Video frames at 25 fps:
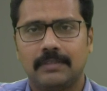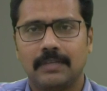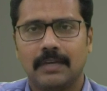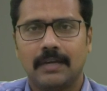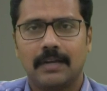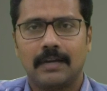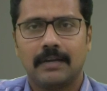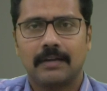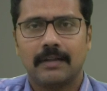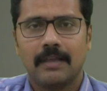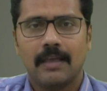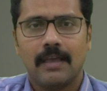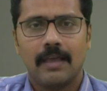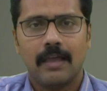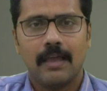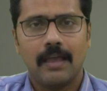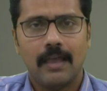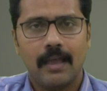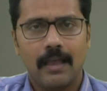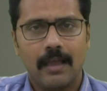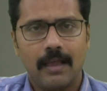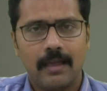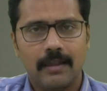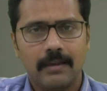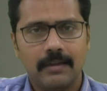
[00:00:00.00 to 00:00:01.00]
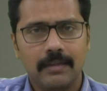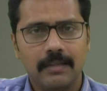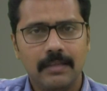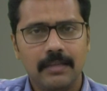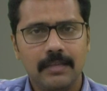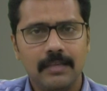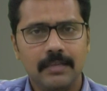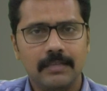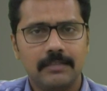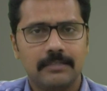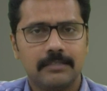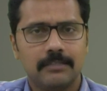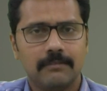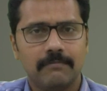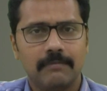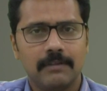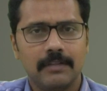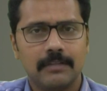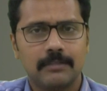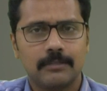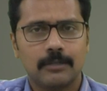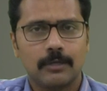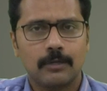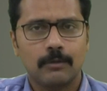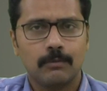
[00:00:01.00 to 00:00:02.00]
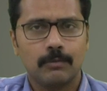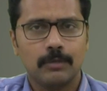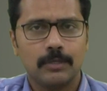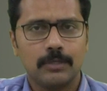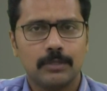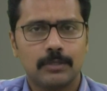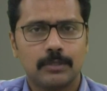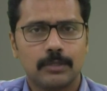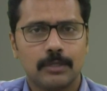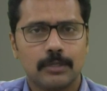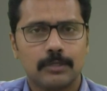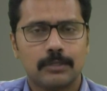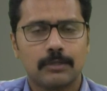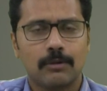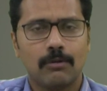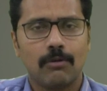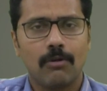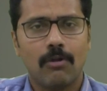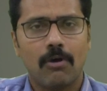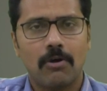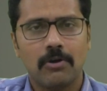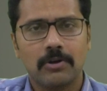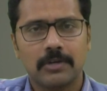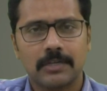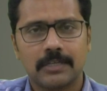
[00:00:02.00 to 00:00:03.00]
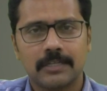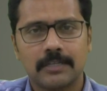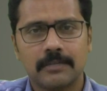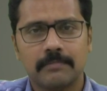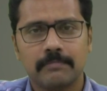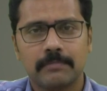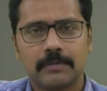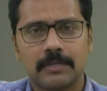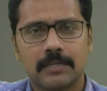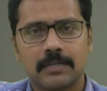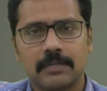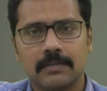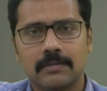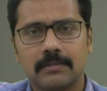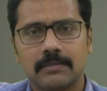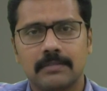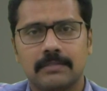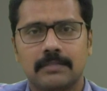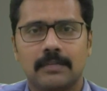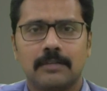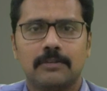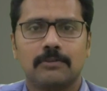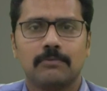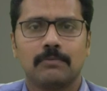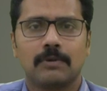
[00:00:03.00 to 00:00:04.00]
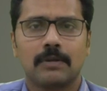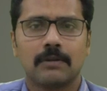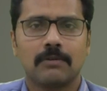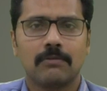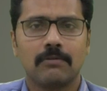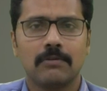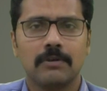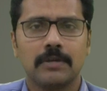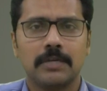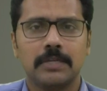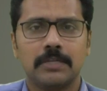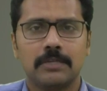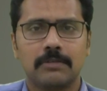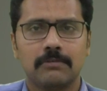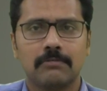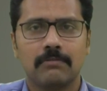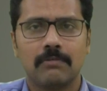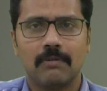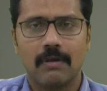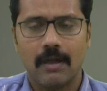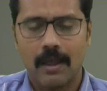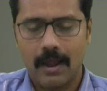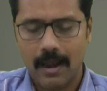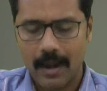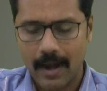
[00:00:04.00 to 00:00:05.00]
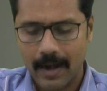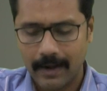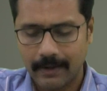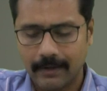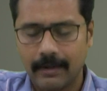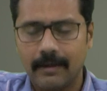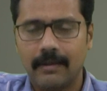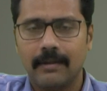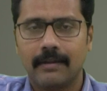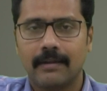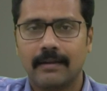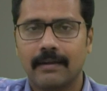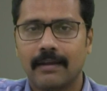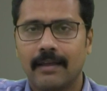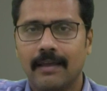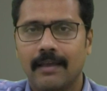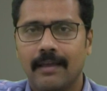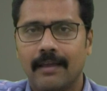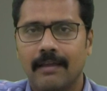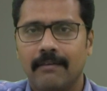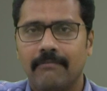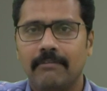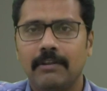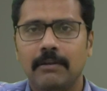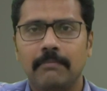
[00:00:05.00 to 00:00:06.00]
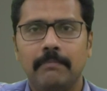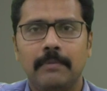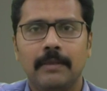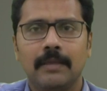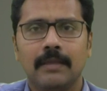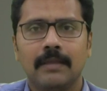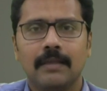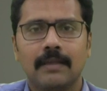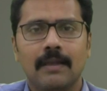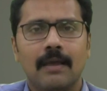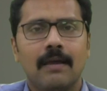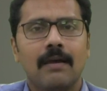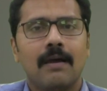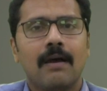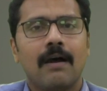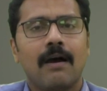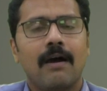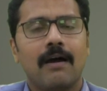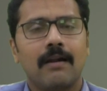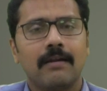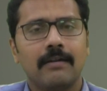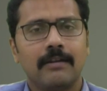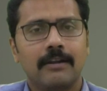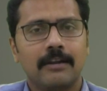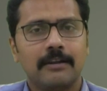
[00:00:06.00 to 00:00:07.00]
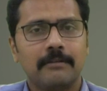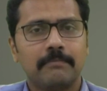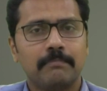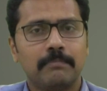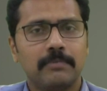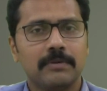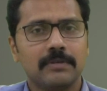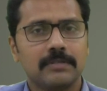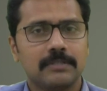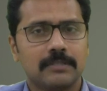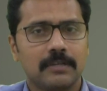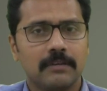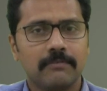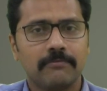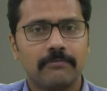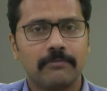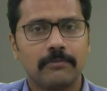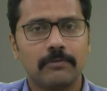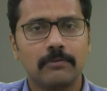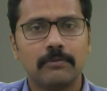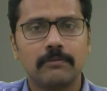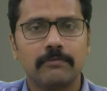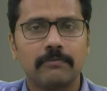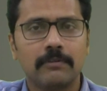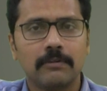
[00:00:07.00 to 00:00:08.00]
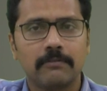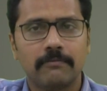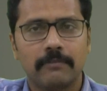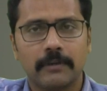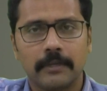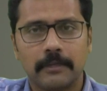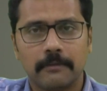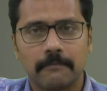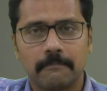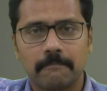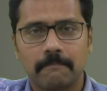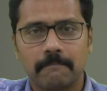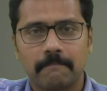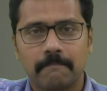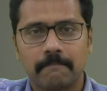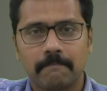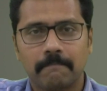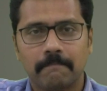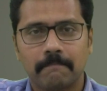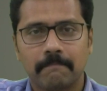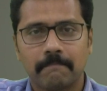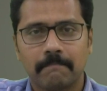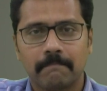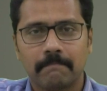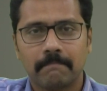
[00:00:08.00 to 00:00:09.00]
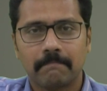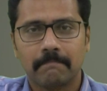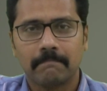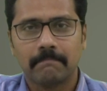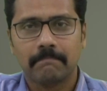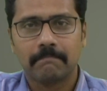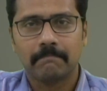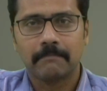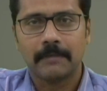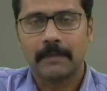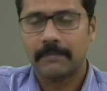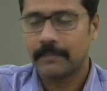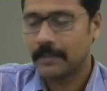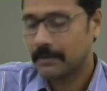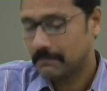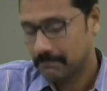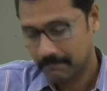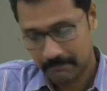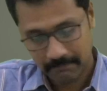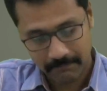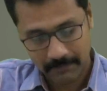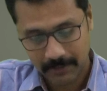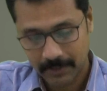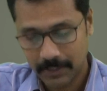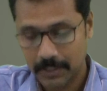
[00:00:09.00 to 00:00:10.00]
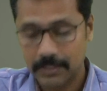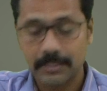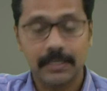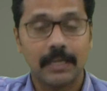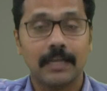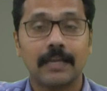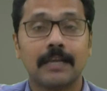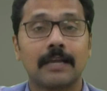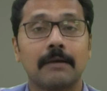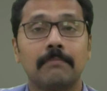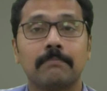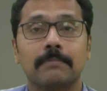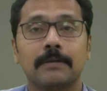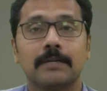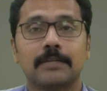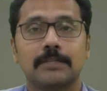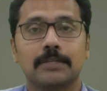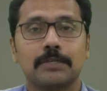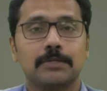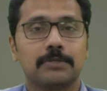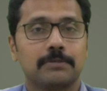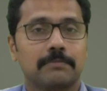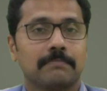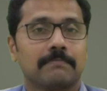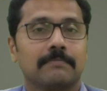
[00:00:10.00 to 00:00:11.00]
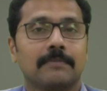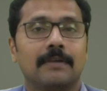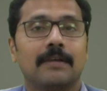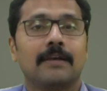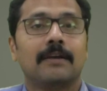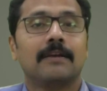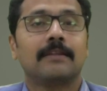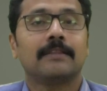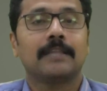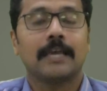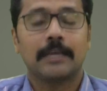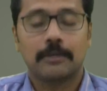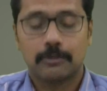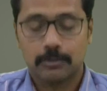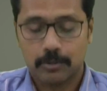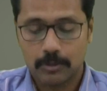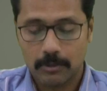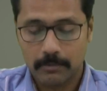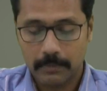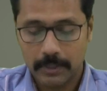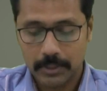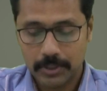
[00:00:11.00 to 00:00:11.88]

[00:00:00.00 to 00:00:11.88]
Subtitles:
that any civil services long-term course that you are going to attend will be 100% fruitful for you. And then with this, I complete this. Thank you so